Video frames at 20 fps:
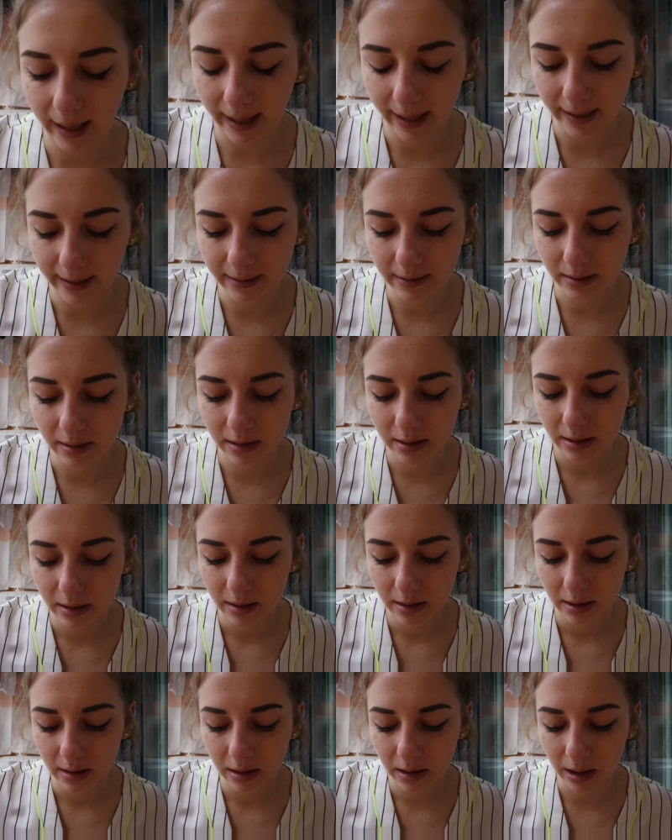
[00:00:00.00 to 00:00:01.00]
And
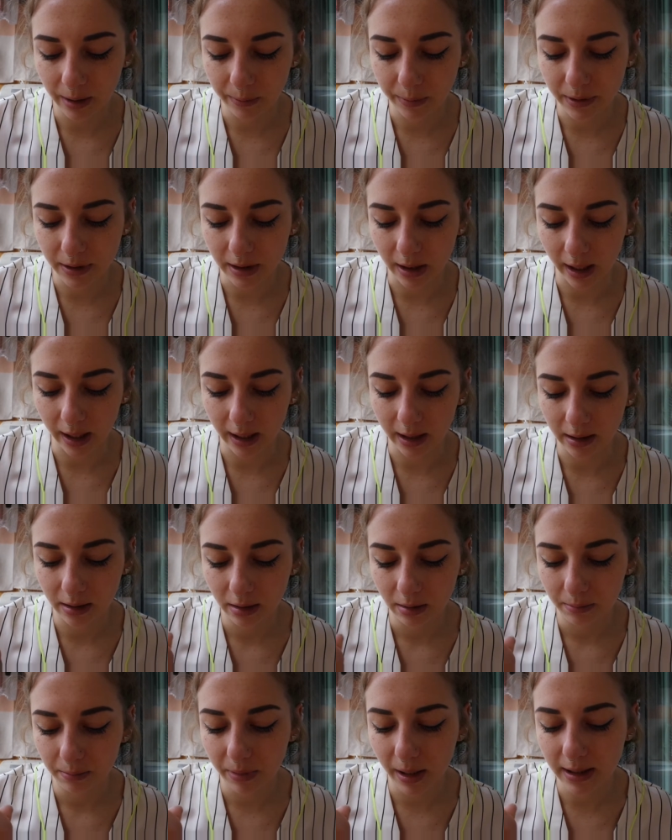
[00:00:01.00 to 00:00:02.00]
it was
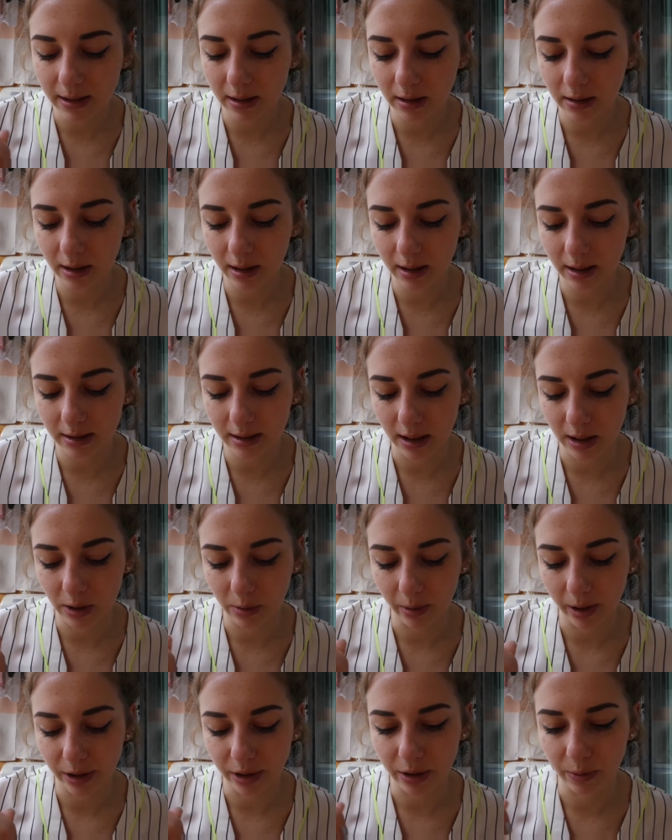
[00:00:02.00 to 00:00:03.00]
like basically the
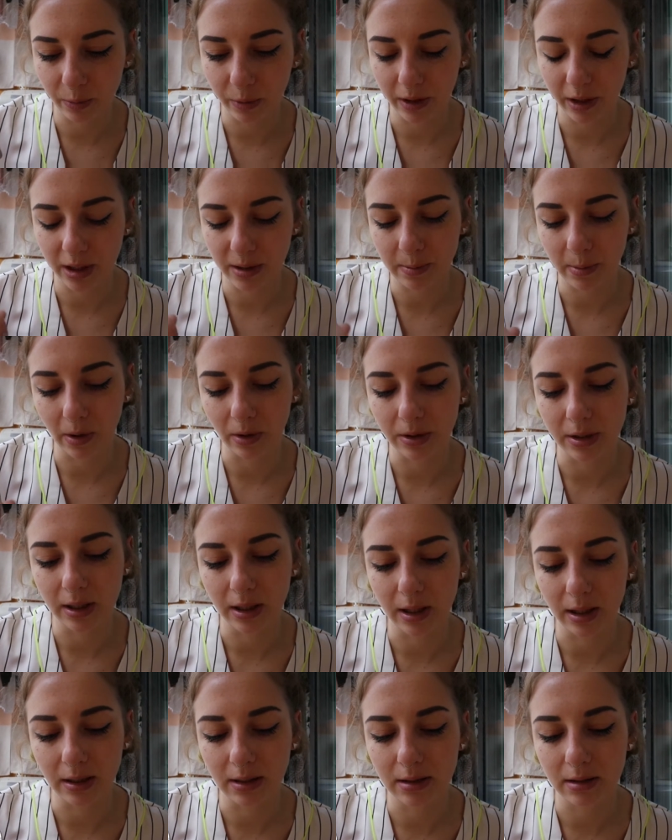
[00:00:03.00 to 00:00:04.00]
situation with this
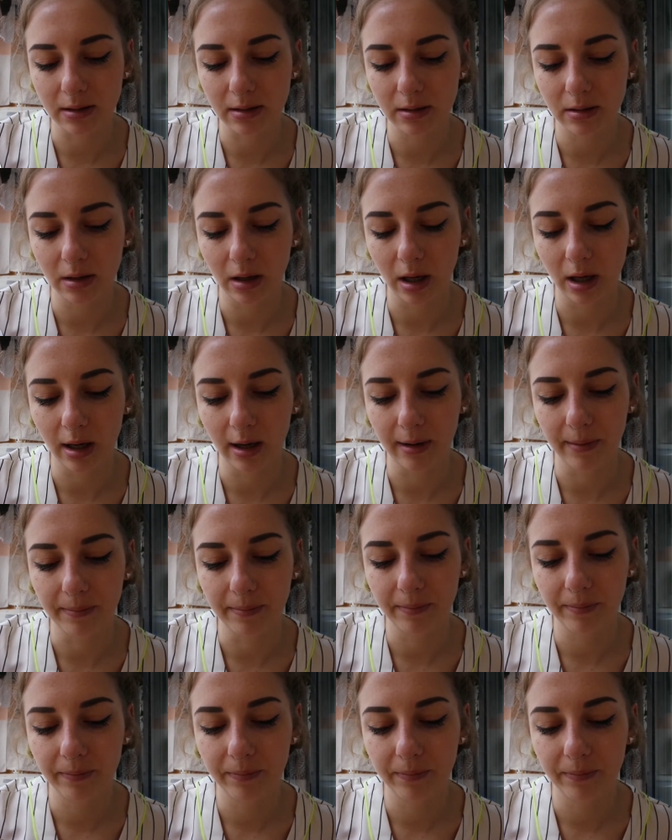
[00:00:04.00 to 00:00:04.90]
person is um,